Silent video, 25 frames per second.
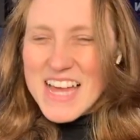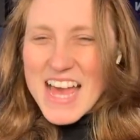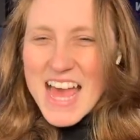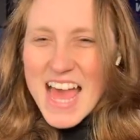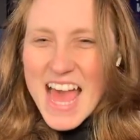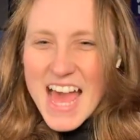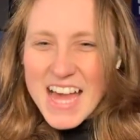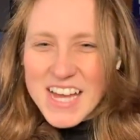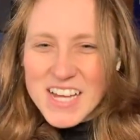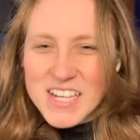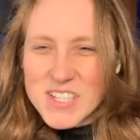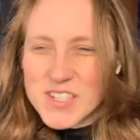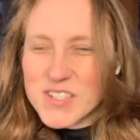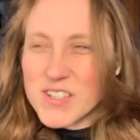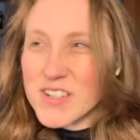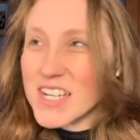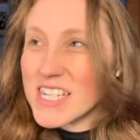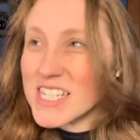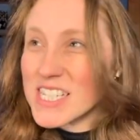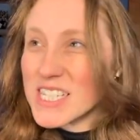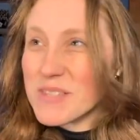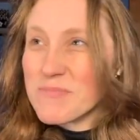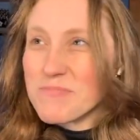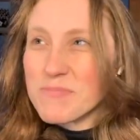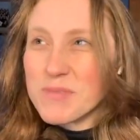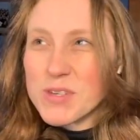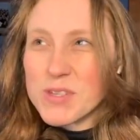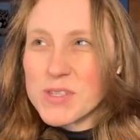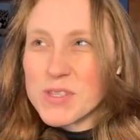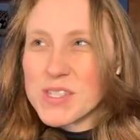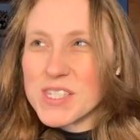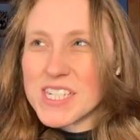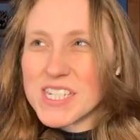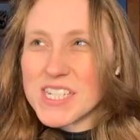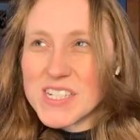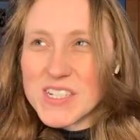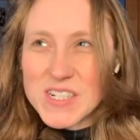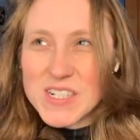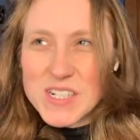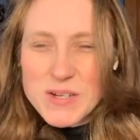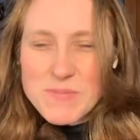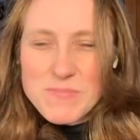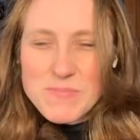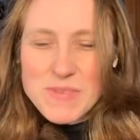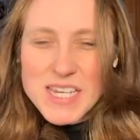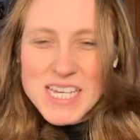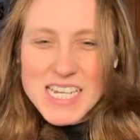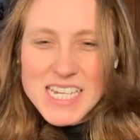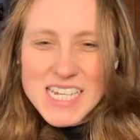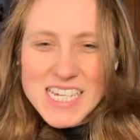actress, musical
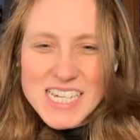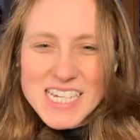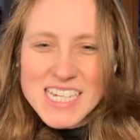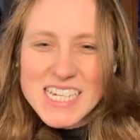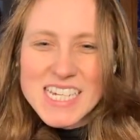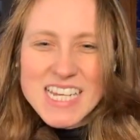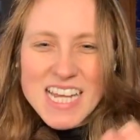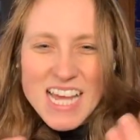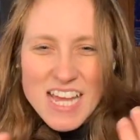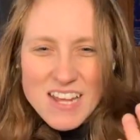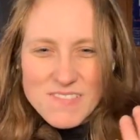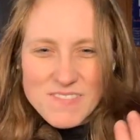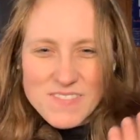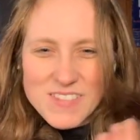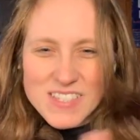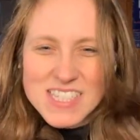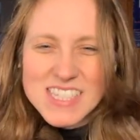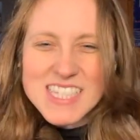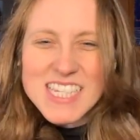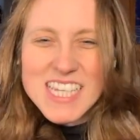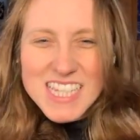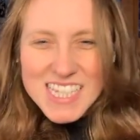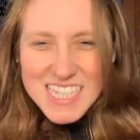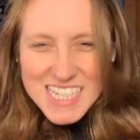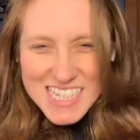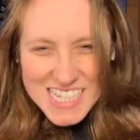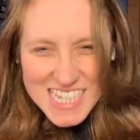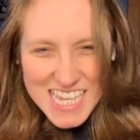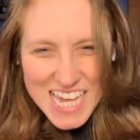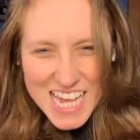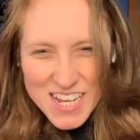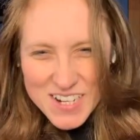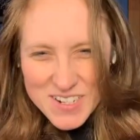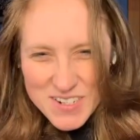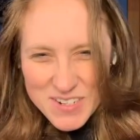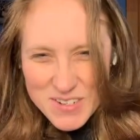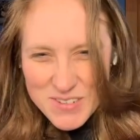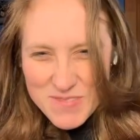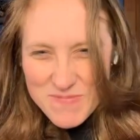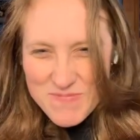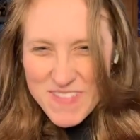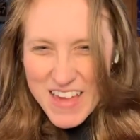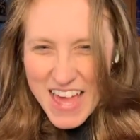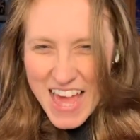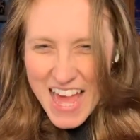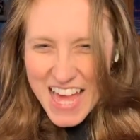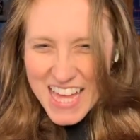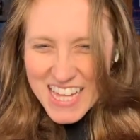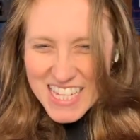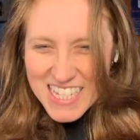comedian, and facilitator of
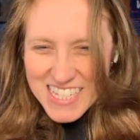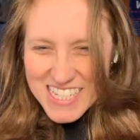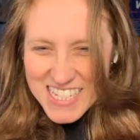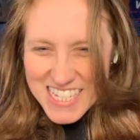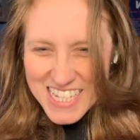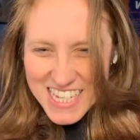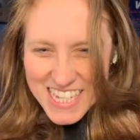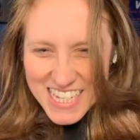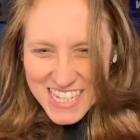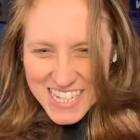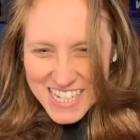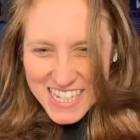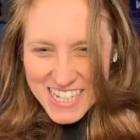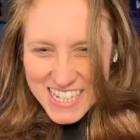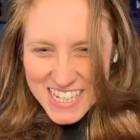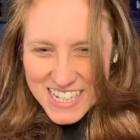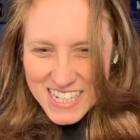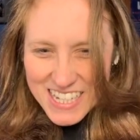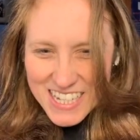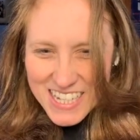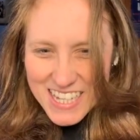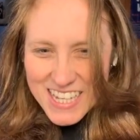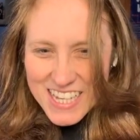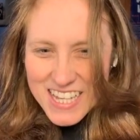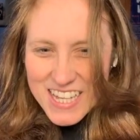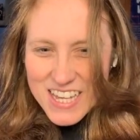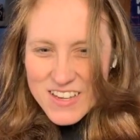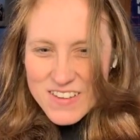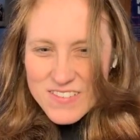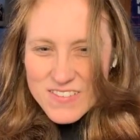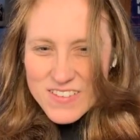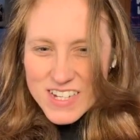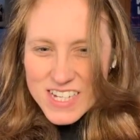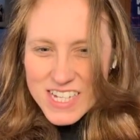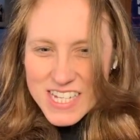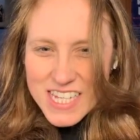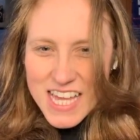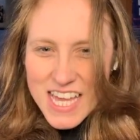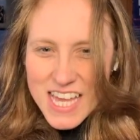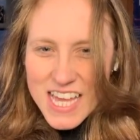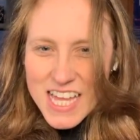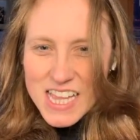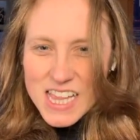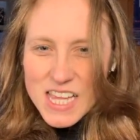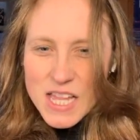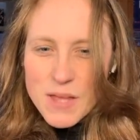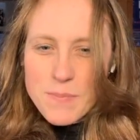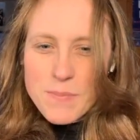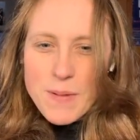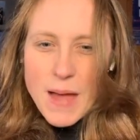magic,
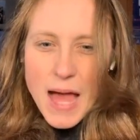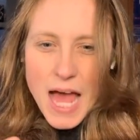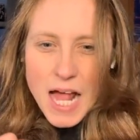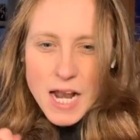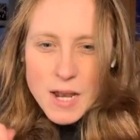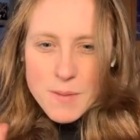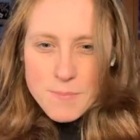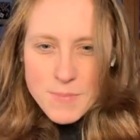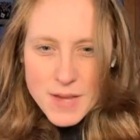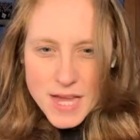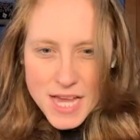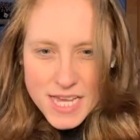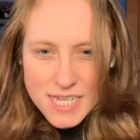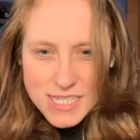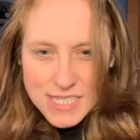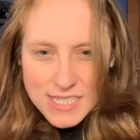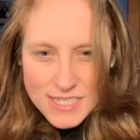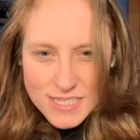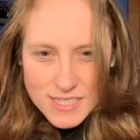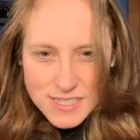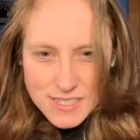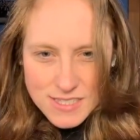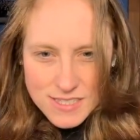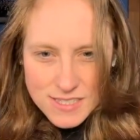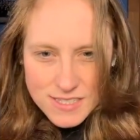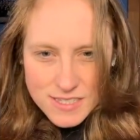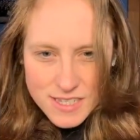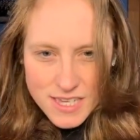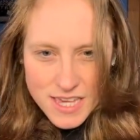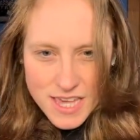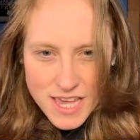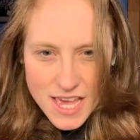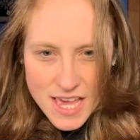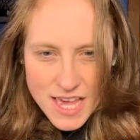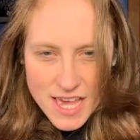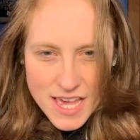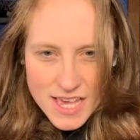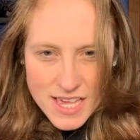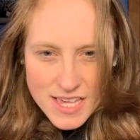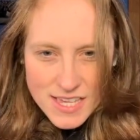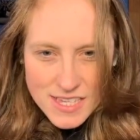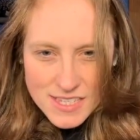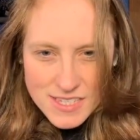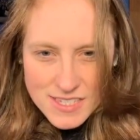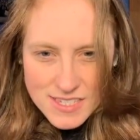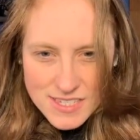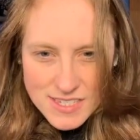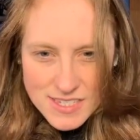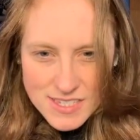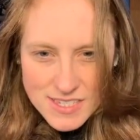Raquel Palmas.
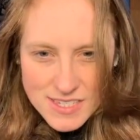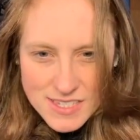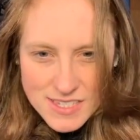Yes.